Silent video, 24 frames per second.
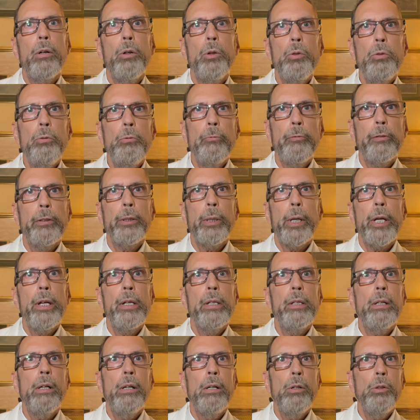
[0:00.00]
over
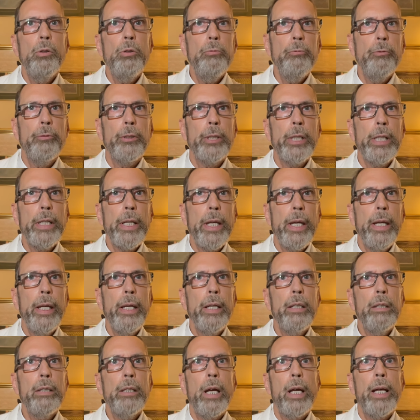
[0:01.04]
and over
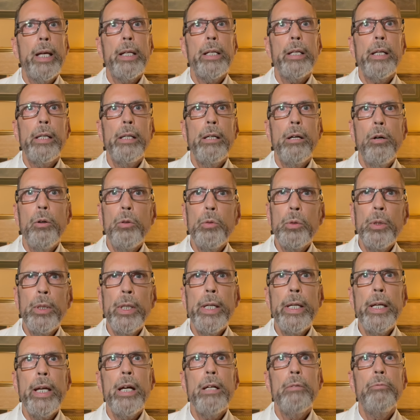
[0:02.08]
again, and I
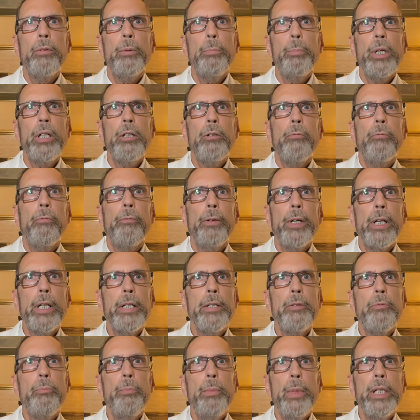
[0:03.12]
only have about
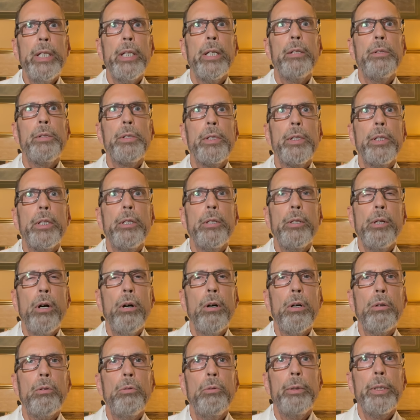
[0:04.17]
5 minutes to
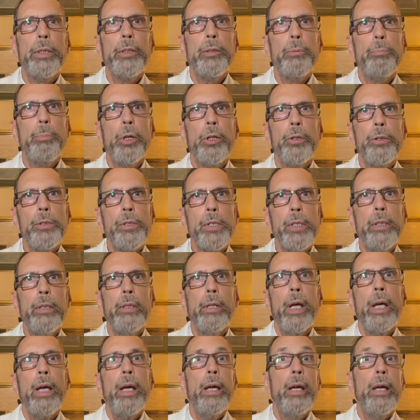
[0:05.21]
talk with the person,